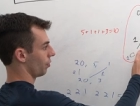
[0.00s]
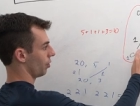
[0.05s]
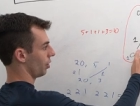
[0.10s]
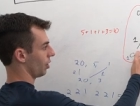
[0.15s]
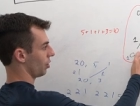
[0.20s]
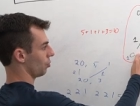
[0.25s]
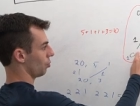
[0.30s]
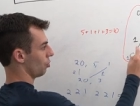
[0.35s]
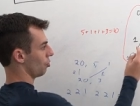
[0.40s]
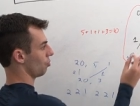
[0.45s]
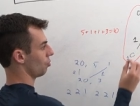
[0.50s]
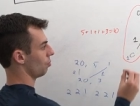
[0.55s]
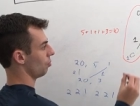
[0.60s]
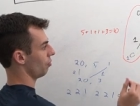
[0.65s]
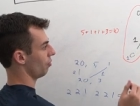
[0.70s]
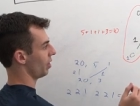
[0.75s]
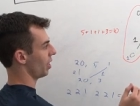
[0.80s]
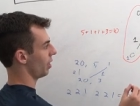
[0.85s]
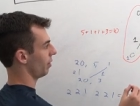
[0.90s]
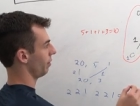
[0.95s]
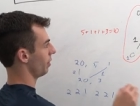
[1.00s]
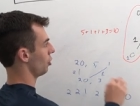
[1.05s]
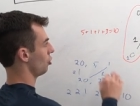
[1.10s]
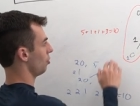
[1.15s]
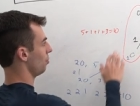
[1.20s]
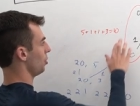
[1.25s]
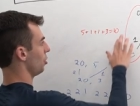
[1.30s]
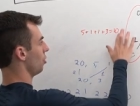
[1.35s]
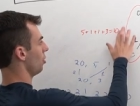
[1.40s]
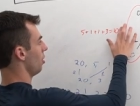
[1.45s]
I guess we'll just remove that. That
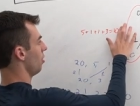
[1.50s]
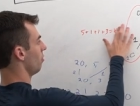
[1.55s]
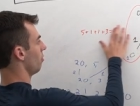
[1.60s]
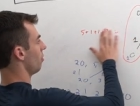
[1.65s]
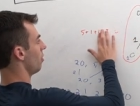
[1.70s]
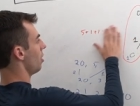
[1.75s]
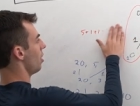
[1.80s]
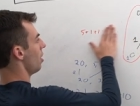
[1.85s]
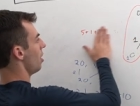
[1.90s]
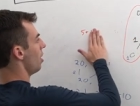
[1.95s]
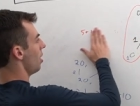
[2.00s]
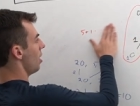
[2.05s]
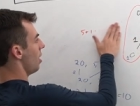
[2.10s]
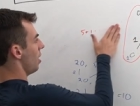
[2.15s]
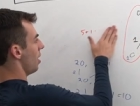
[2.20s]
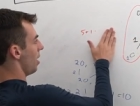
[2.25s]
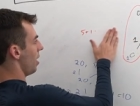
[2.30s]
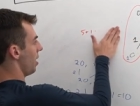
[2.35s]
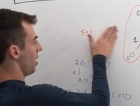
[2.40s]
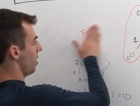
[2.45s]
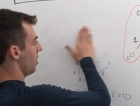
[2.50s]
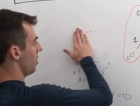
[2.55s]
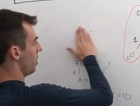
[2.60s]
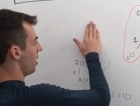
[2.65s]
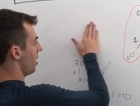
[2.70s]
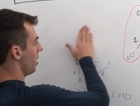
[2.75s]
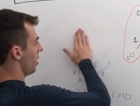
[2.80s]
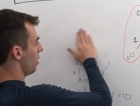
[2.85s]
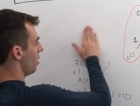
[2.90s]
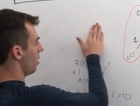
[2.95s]
should be good enough. And
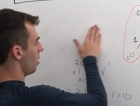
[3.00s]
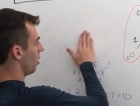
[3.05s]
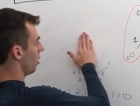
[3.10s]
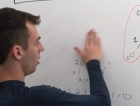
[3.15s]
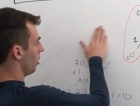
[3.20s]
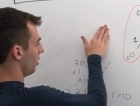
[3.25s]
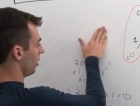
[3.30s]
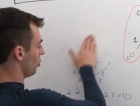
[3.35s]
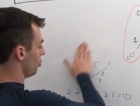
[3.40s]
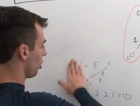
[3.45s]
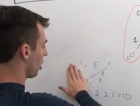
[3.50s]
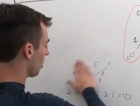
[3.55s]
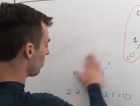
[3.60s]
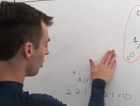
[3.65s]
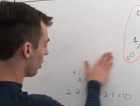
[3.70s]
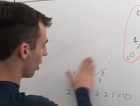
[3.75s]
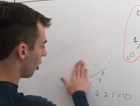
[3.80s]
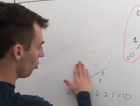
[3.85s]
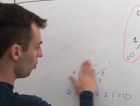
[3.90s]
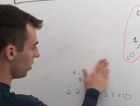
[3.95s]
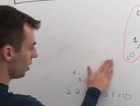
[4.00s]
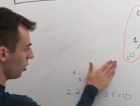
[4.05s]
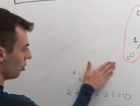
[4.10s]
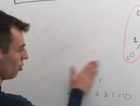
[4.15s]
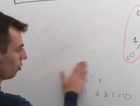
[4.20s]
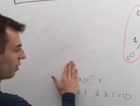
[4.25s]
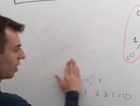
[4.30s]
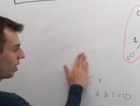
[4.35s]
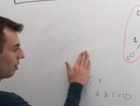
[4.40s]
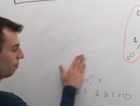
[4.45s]
then uh, let's talk about how we can
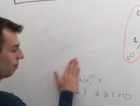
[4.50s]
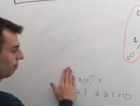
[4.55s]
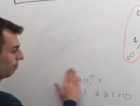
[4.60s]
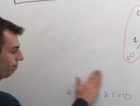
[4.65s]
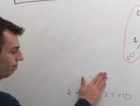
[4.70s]
do that.